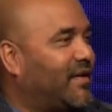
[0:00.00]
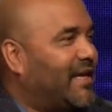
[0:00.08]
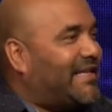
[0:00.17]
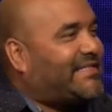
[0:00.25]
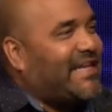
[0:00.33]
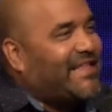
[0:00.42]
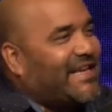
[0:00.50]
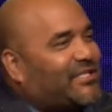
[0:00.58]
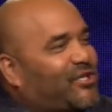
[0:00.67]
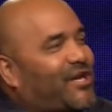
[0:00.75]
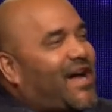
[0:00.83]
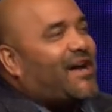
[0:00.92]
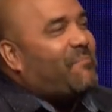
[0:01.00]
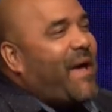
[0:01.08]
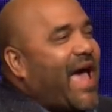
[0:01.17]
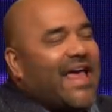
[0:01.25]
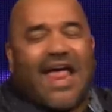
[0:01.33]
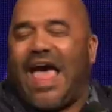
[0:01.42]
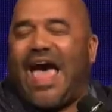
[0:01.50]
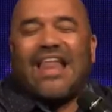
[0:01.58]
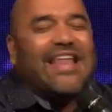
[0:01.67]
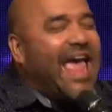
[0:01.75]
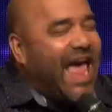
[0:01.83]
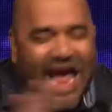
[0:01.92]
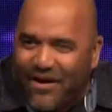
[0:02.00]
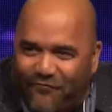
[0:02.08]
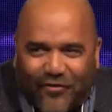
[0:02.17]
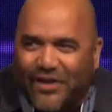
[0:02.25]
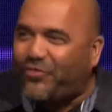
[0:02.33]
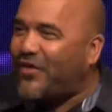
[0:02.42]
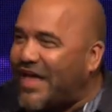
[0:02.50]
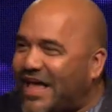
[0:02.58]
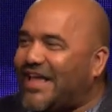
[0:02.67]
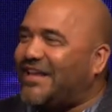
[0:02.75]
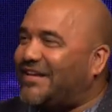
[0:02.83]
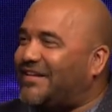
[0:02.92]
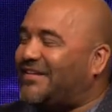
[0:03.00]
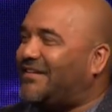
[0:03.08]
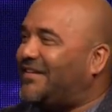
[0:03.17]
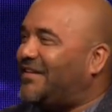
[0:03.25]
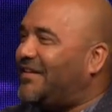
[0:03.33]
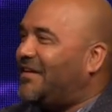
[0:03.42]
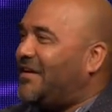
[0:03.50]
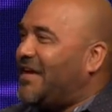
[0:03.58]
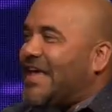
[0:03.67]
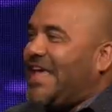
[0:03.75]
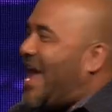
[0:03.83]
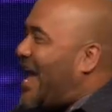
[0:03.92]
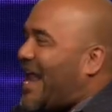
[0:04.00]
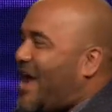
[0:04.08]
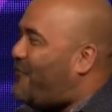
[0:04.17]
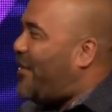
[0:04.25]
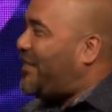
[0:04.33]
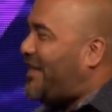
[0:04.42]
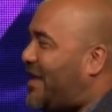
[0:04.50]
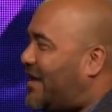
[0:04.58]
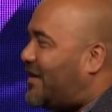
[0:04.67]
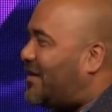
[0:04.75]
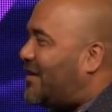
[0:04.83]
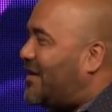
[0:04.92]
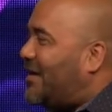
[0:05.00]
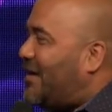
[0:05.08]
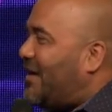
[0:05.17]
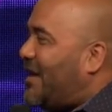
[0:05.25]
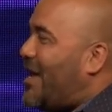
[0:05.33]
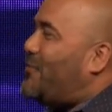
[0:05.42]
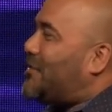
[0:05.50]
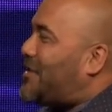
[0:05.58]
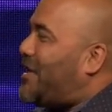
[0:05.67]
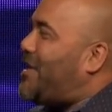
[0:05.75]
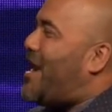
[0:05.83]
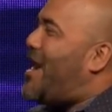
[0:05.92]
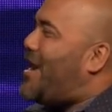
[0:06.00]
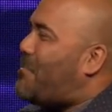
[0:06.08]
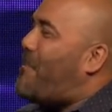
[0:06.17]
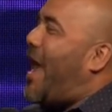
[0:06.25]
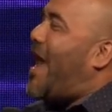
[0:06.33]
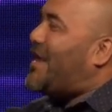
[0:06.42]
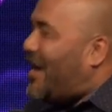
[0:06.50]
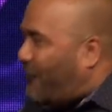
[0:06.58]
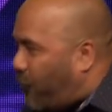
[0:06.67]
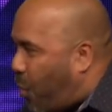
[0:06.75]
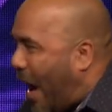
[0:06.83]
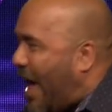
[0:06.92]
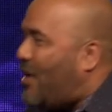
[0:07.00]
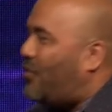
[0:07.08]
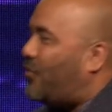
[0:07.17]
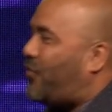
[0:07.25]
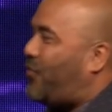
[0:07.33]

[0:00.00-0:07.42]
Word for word: You see, this young man had everything. He had everything. He was a young man of wealth,